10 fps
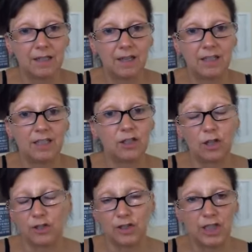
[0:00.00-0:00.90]
and you can
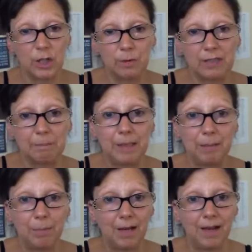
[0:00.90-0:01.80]
continue with the
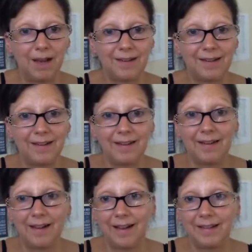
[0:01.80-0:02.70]
meal plan.
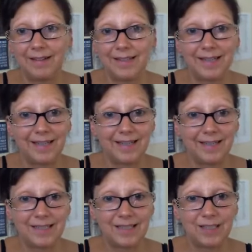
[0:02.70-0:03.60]
And
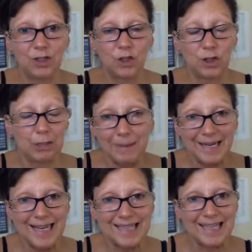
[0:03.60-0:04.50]
it's just
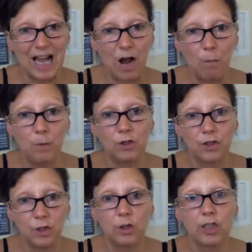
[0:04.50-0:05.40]
amazing how
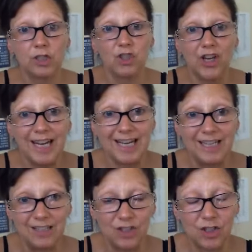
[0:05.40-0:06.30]
much you can
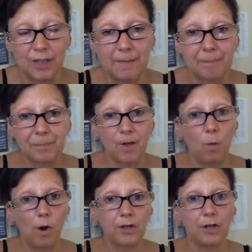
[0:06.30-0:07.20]
change
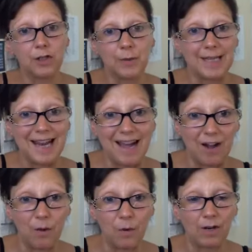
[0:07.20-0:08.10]
what you're doing
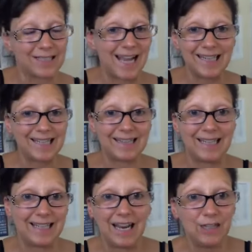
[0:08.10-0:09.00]
now, because I didn't
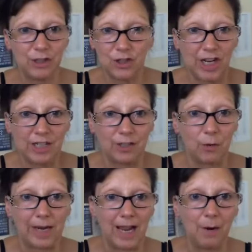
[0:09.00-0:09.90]
think I could change the
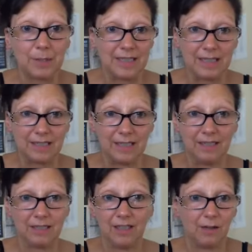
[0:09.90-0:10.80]
way I was eating.
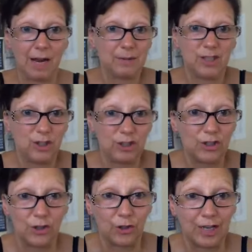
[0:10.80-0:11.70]
You know, I was a sugar
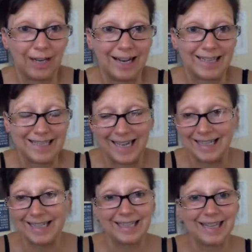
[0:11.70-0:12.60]
junkie, like I
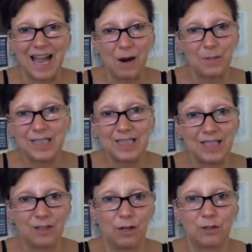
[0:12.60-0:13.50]
said. I was
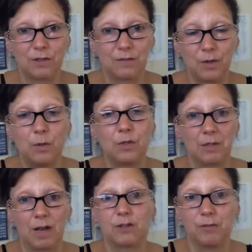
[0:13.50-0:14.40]
eating lots of foods,
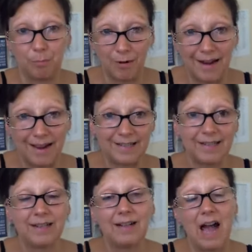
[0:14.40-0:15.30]
lots of bread.
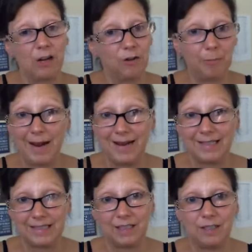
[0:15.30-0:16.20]
I love
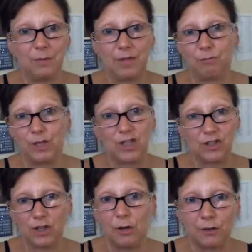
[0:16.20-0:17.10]
pasta with rich
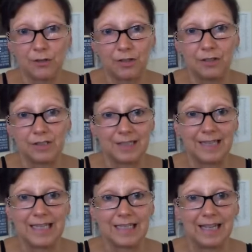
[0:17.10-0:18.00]
sauces and
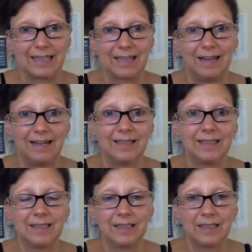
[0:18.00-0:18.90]
things like that.
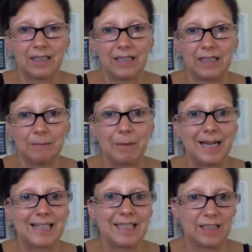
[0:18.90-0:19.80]
And
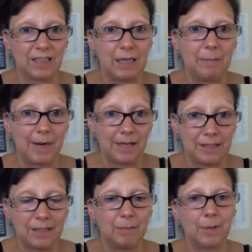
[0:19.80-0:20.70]
I still eat
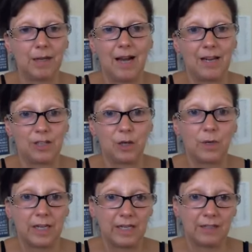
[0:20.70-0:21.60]
pasta, but I
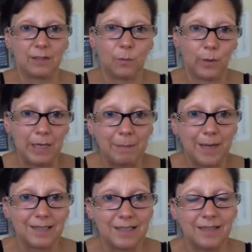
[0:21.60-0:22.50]
don't eat the wheat
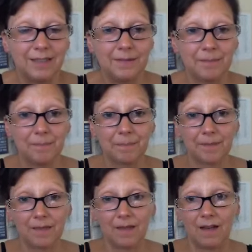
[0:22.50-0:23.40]
pasta.
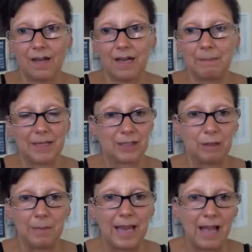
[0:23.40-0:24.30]
I
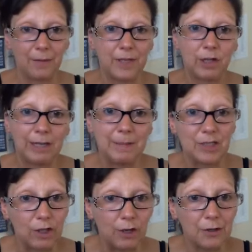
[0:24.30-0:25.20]
still make healthy creamy
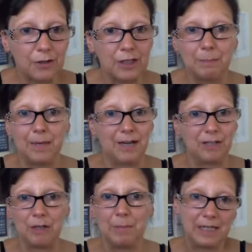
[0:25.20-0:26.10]
sauces, but I
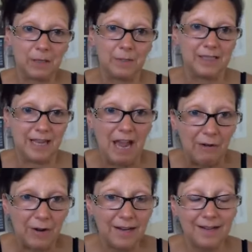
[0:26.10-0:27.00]
don't make it with
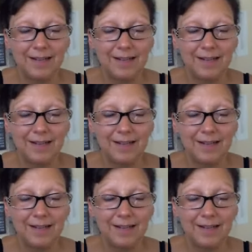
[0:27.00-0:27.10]
dairy.